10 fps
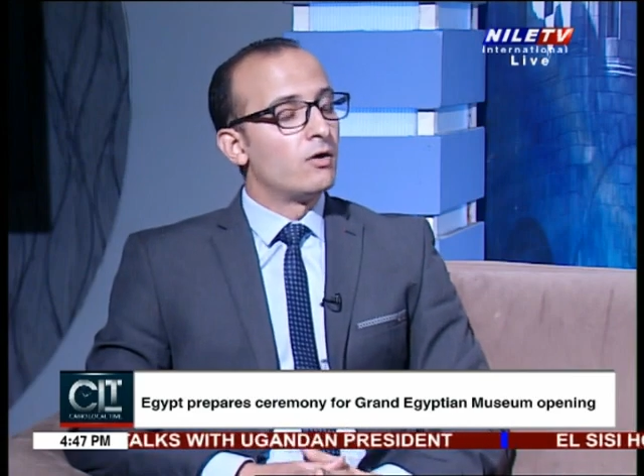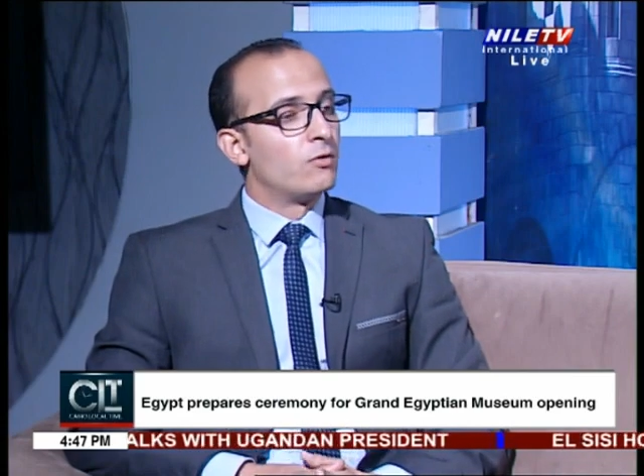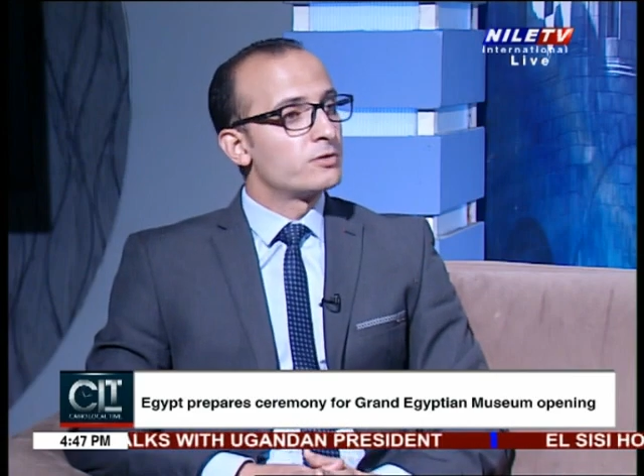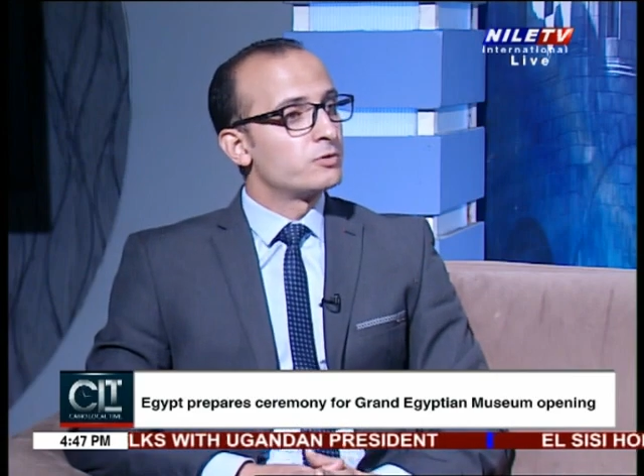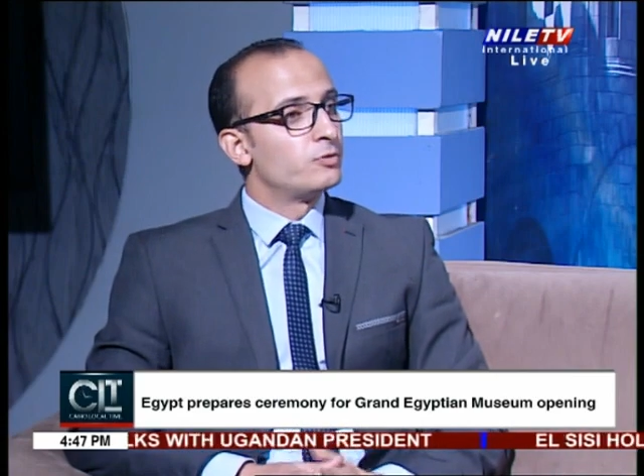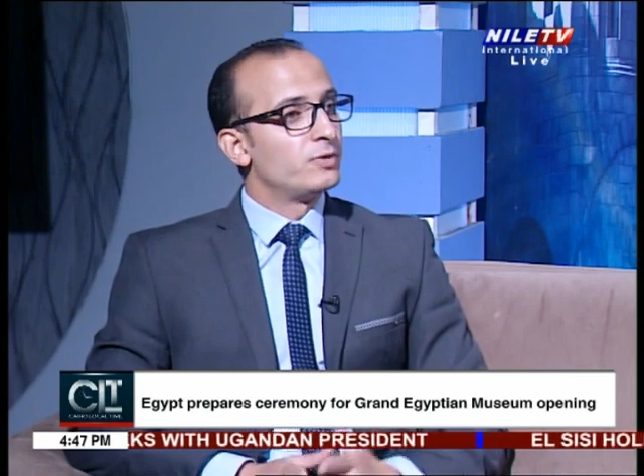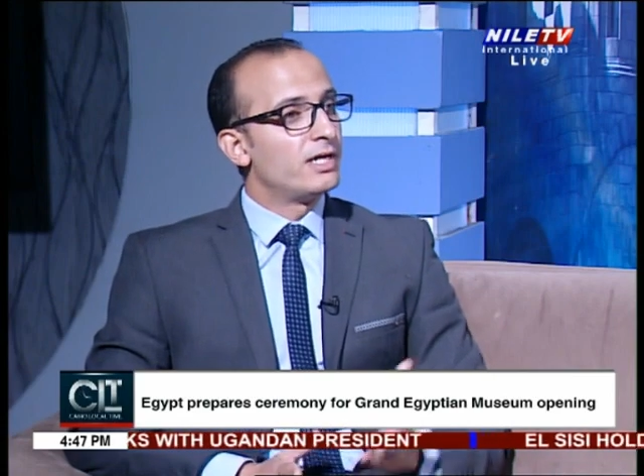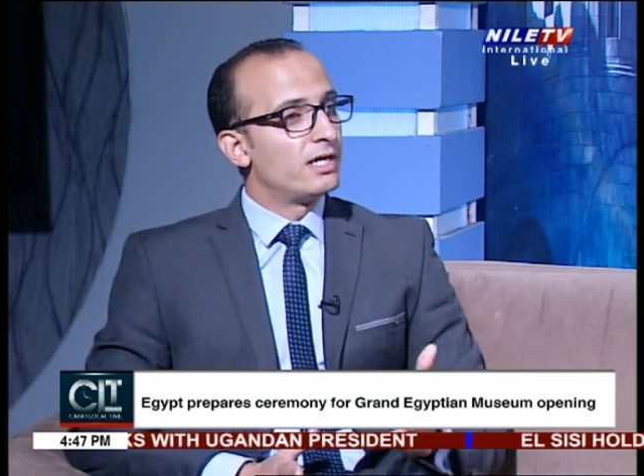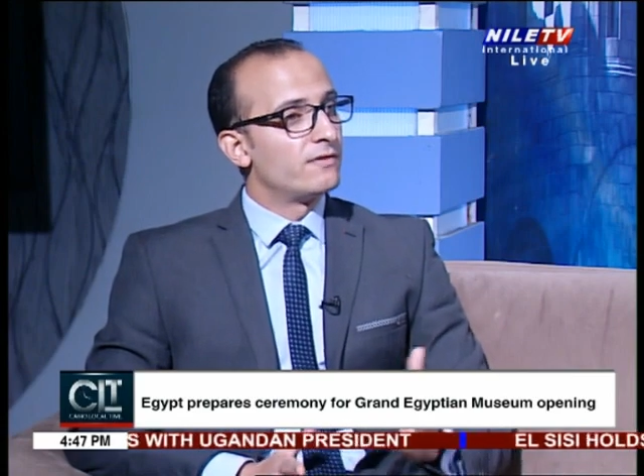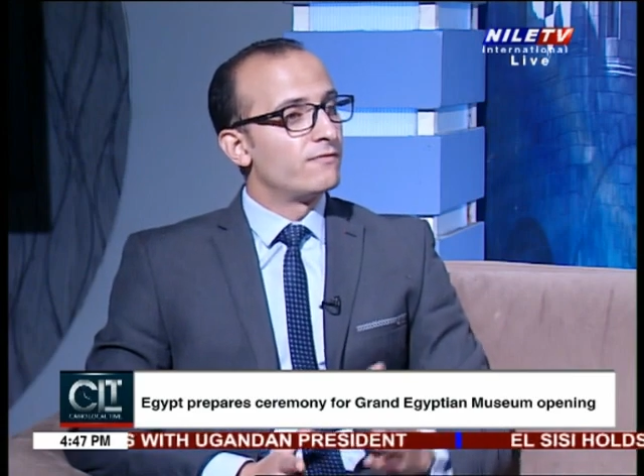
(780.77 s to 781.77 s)
Also, we
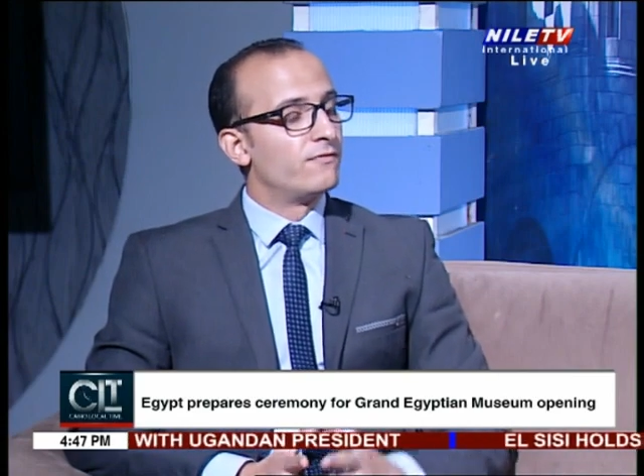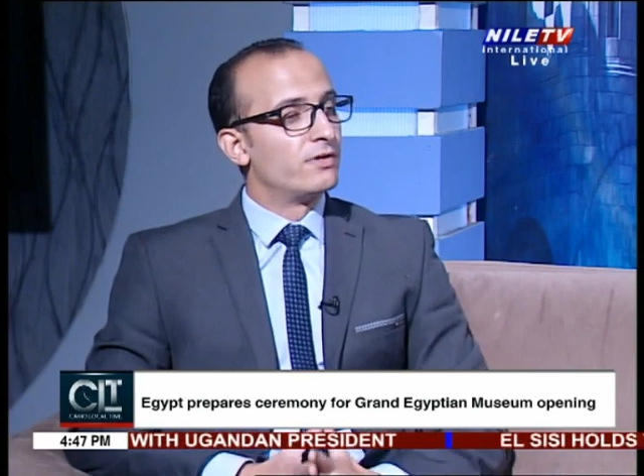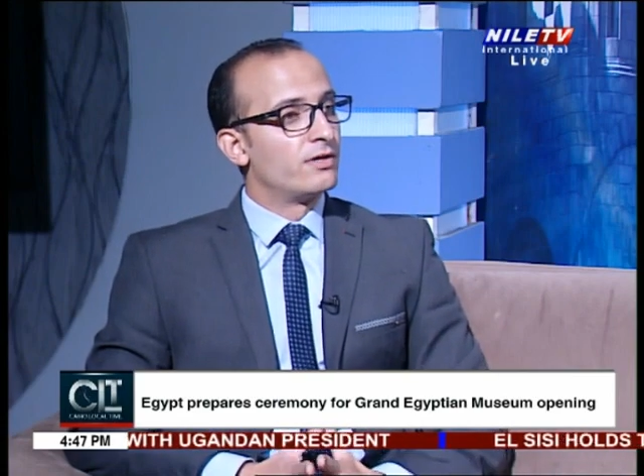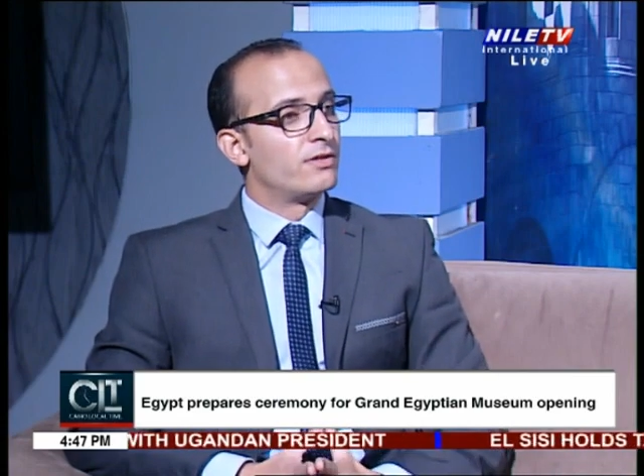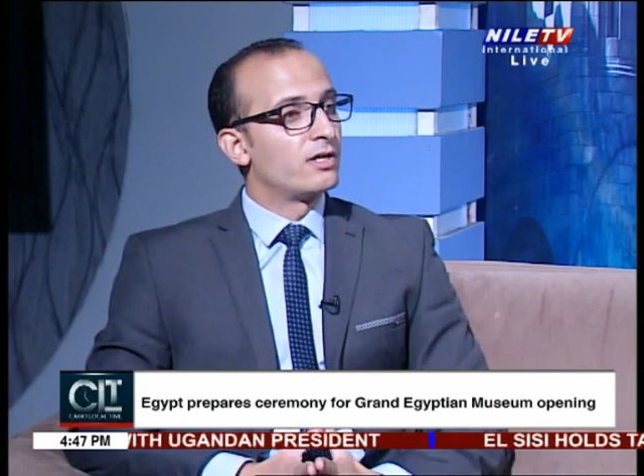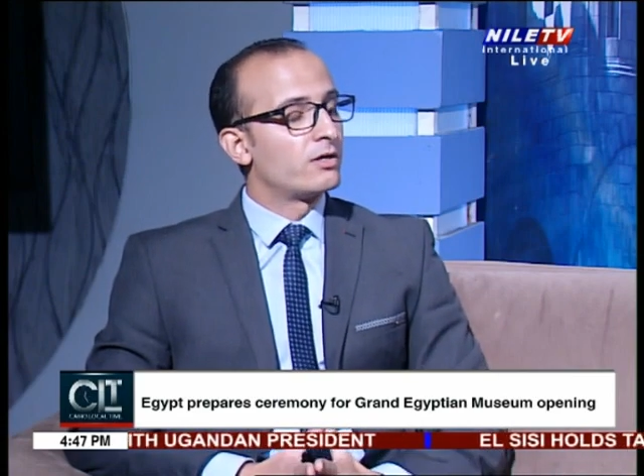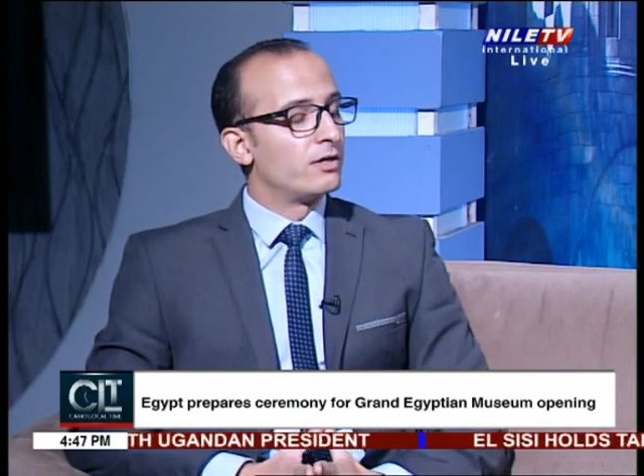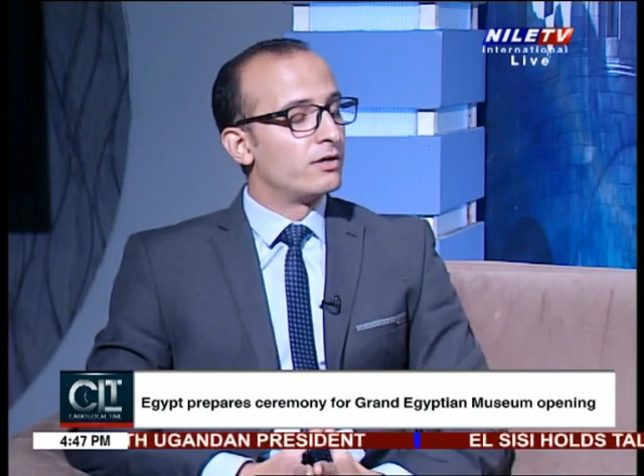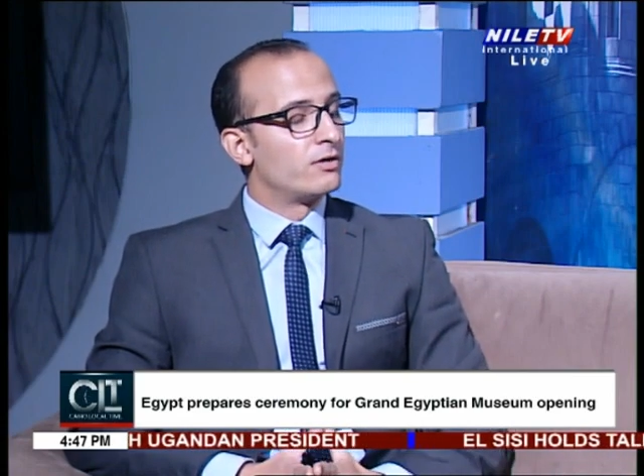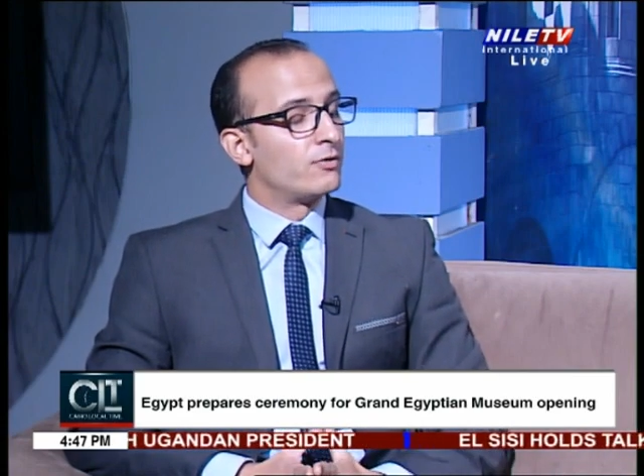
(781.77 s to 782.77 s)
have the
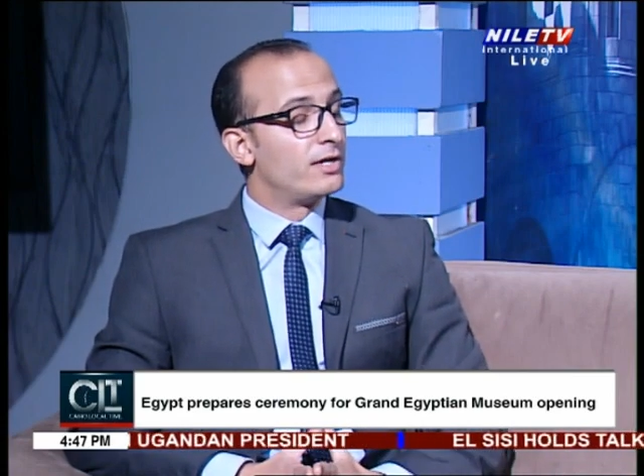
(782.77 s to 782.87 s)
uh,